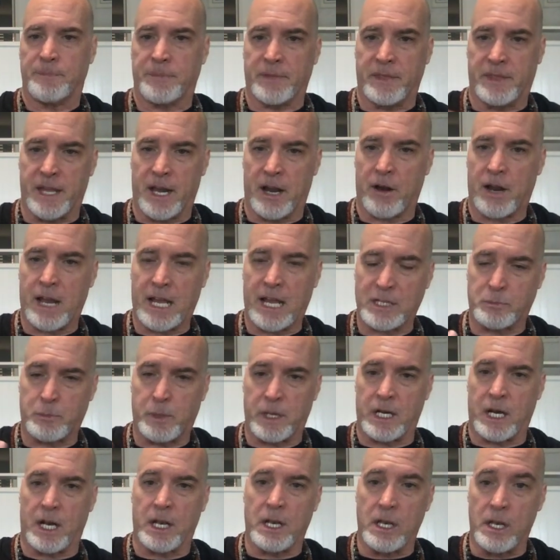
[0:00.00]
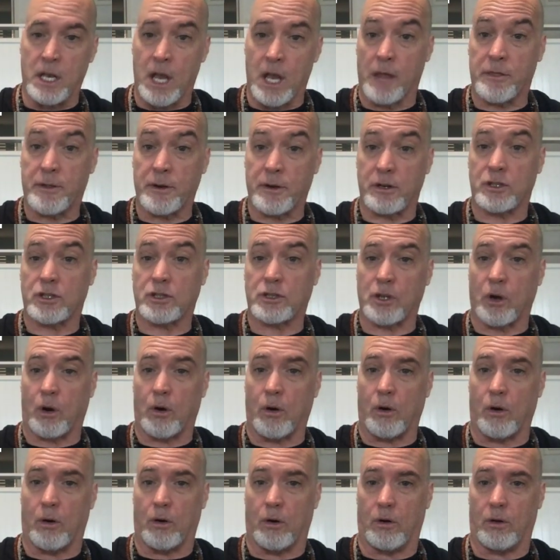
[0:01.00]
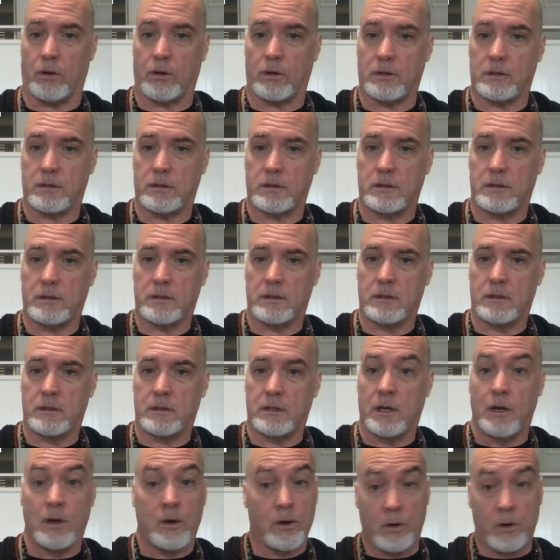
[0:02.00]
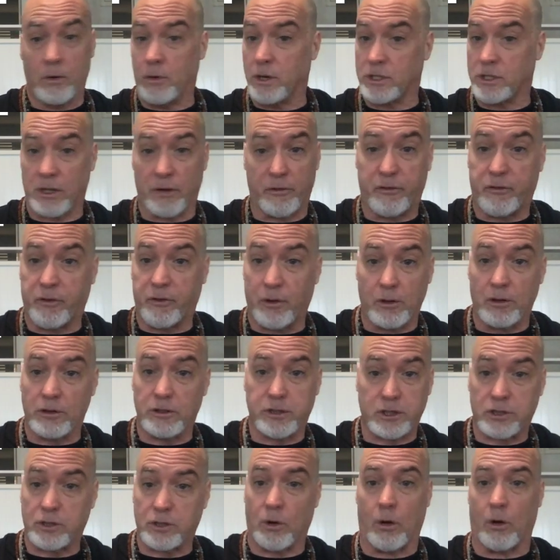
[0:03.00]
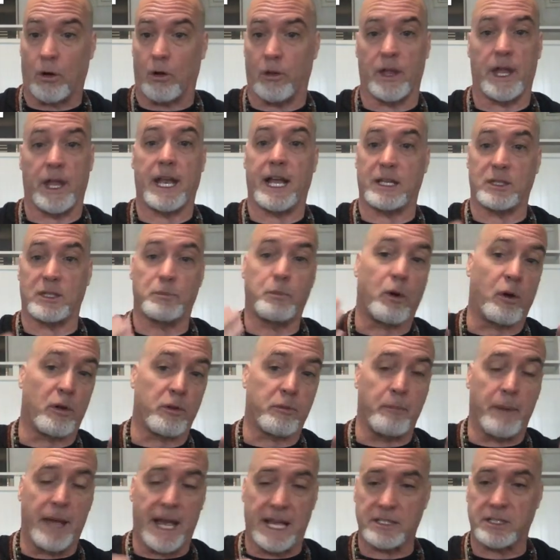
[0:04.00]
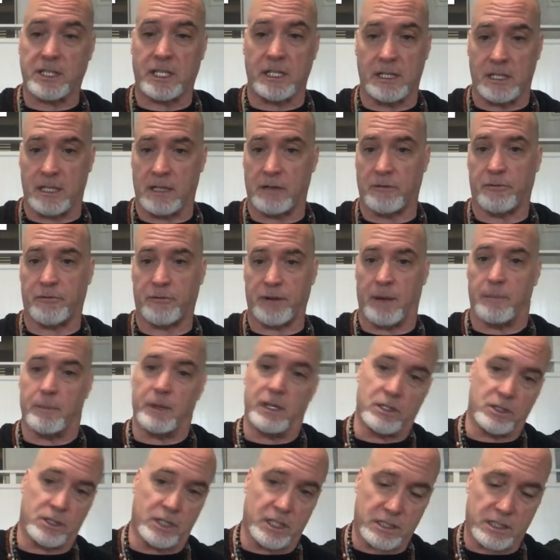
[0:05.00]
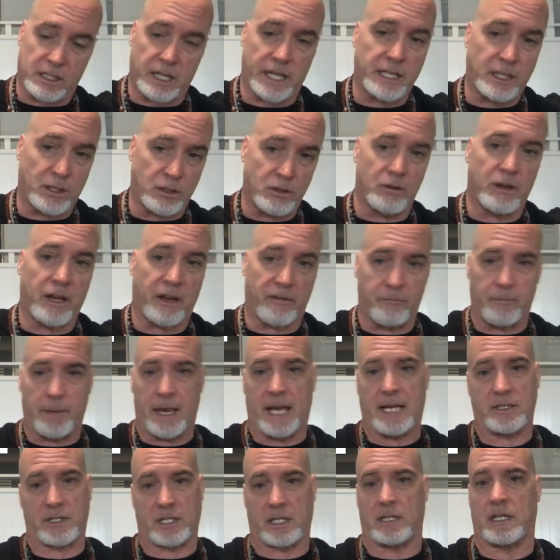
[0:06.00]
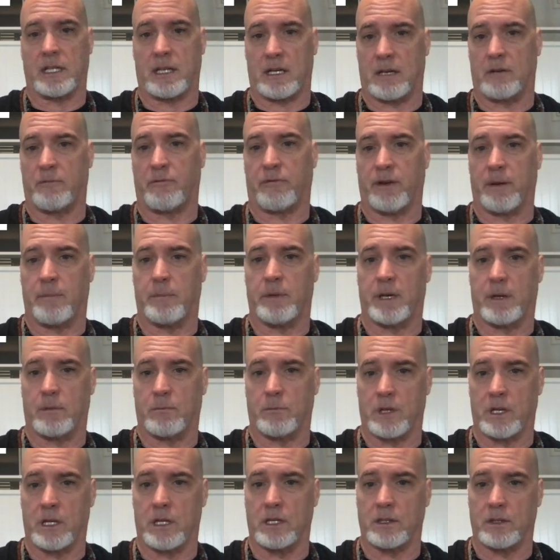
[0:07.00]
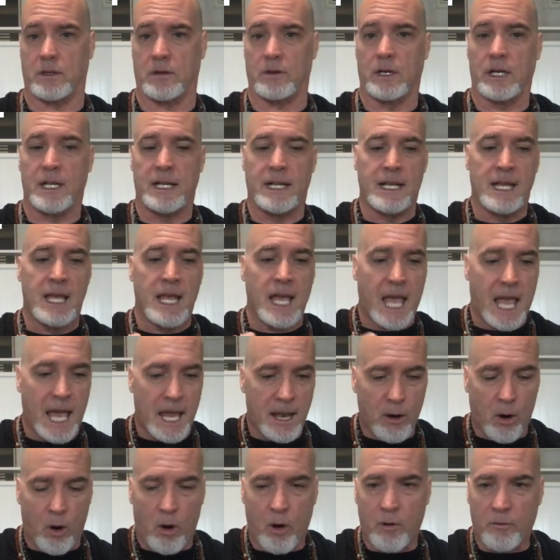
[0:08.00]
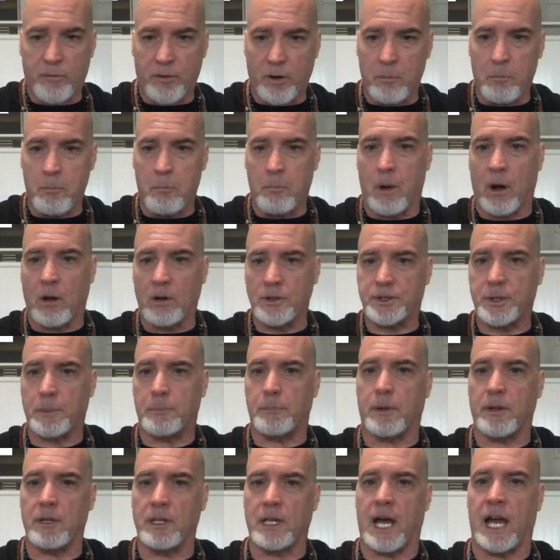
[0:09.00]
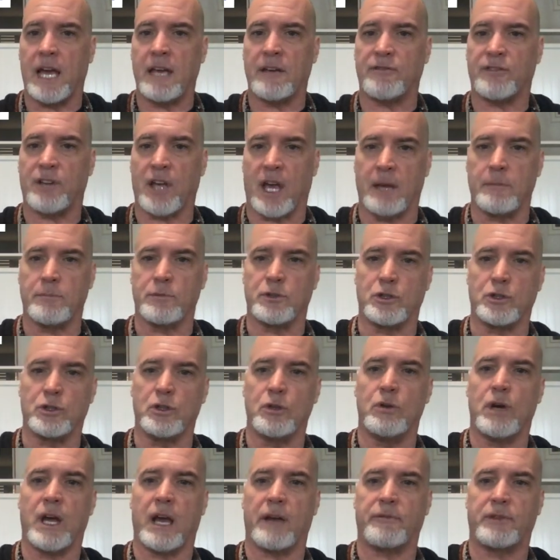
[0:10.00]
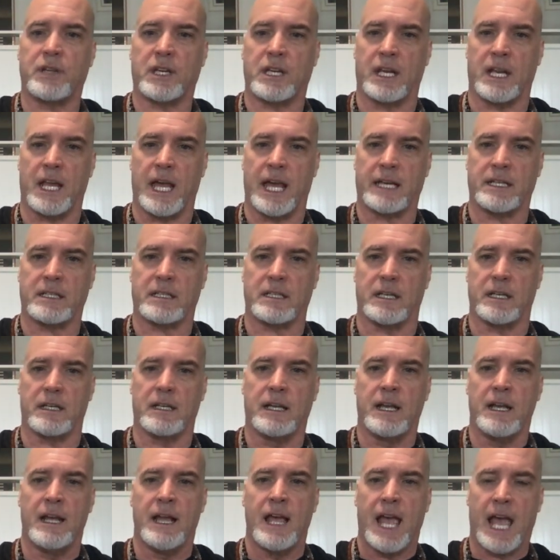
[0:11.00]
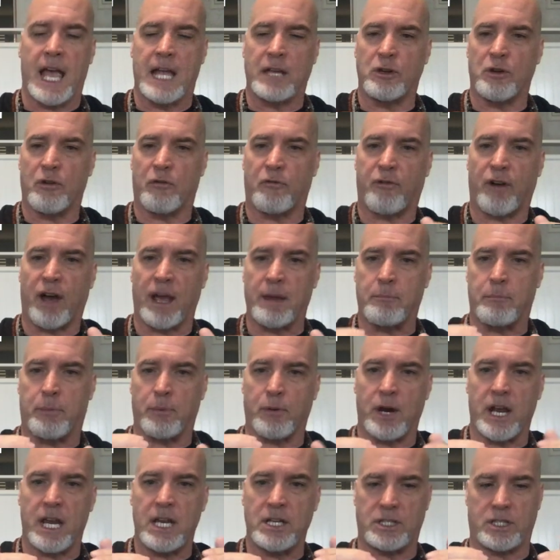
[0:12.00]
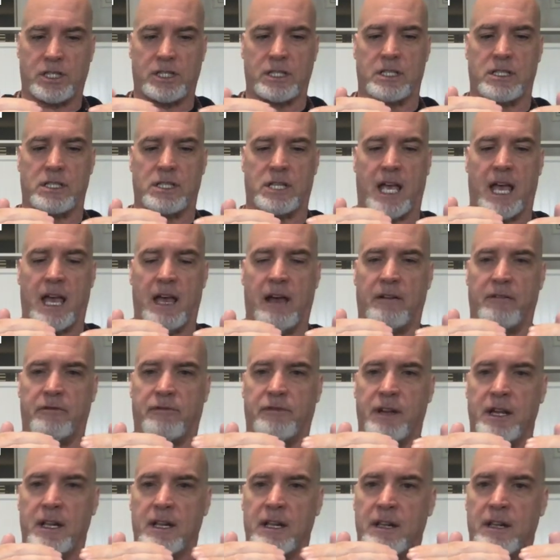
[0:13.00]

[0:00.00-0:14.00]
there has been another soul who is a full soul that has both masculine and feminine, just like you have masculine and feminine within you. And over multiple lifetimes, you have connected and your vibrations have